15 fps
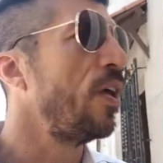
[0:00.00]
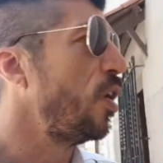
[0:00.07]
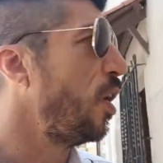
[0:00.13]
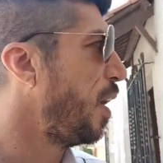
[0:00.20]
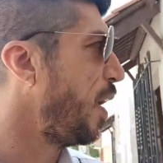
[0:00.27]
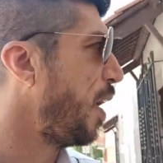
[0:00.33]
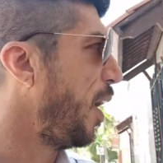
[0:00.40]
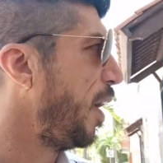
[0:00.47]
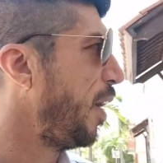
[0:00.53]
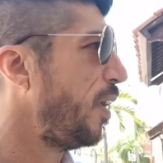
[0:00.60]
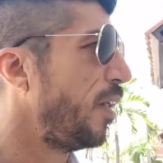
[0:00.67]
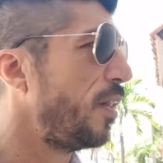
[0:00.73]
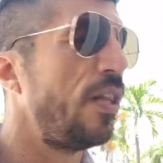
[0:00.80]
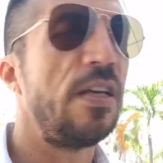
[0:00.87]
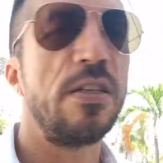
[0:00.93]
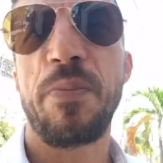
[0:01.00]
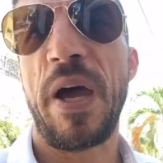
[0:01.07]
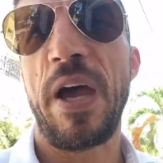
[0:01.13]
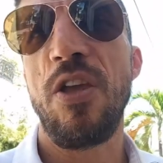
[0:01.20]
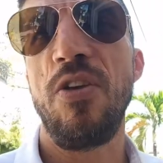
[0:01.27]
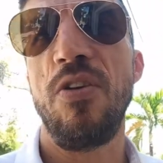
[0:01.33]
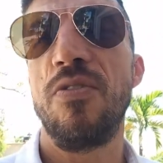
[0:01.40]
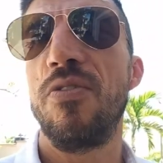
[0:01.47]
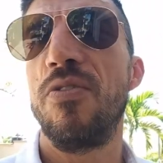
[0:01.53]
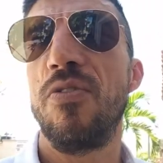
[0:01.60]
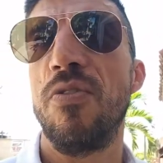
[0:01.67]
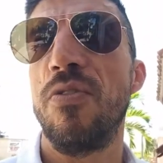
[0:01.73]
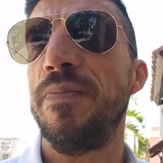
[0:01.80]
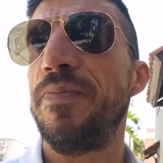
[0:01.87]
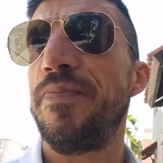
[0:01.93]
Despite
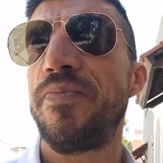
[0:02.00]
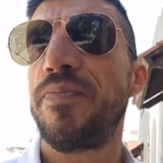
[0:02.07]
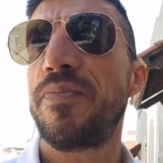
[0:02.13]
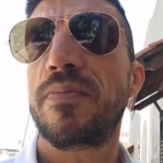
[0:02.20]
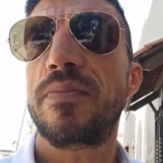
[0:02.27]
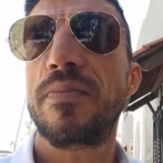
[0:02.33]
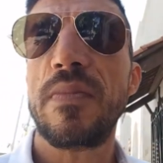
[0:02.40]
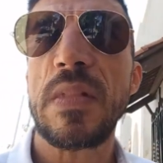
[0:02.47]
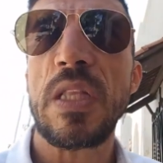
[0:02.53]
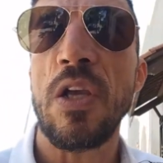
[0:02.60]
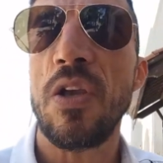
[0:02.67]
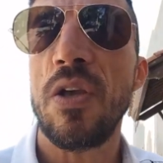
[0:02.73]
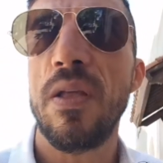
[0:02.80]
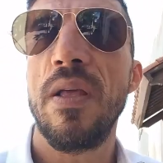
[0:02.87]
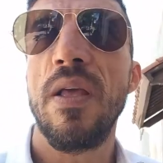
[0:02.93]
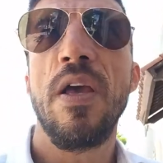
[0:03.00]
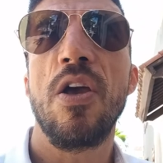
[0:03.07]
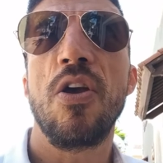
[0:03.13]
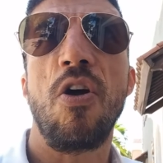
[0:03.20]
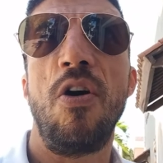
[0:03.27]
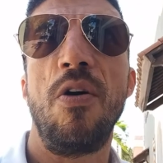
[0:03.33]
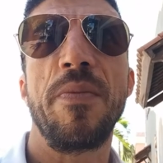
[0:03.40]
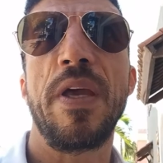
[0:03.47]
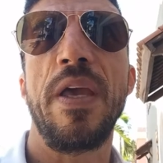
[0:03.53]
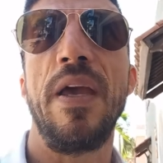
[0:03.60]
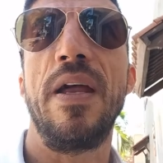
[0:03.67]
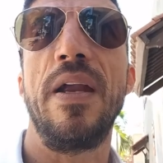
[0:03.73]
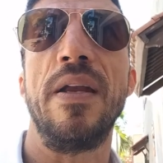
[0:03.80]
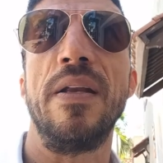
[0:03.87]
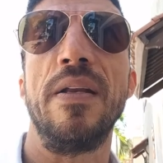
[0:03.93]
you come
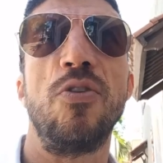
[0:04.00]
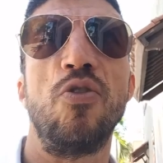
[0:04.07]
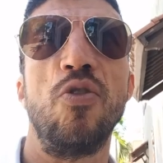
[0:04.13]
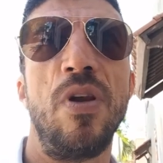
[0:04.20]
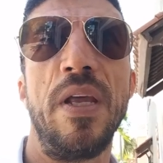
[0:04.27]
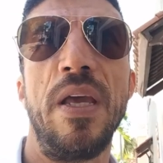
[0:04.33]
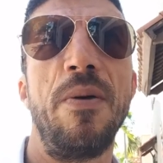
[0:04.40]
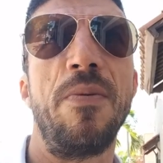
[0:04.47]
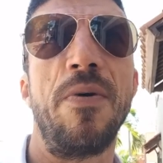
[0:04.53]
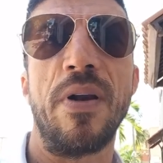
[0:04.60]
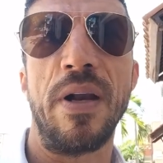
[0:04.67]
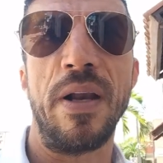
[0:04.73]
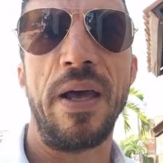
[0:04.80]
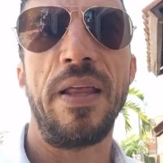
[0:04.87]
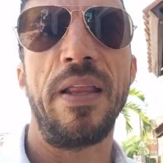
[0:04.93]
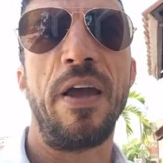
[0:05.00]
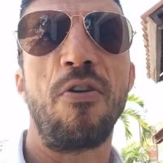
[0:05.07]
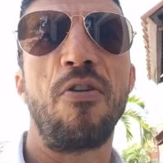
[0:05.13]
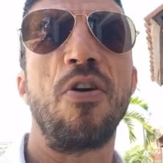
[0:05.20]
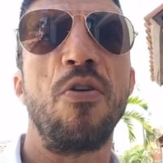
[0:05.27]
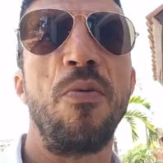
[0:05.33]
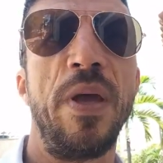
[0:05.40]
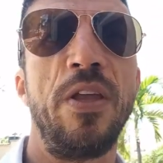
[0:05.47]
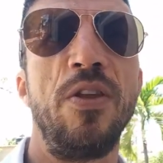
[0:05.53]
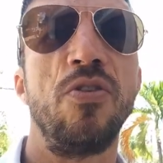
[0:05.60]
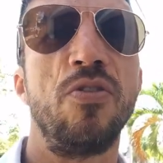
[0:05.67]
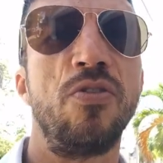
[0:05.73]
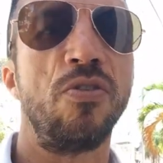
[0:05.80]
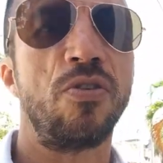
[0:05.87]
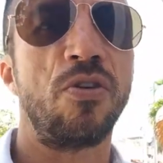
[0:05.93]
here and to live or not, I recommend
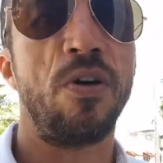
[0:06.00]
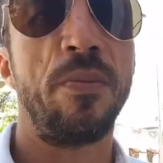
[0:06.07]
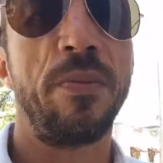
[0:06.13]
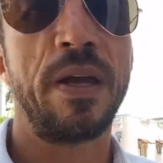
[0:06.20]
you to come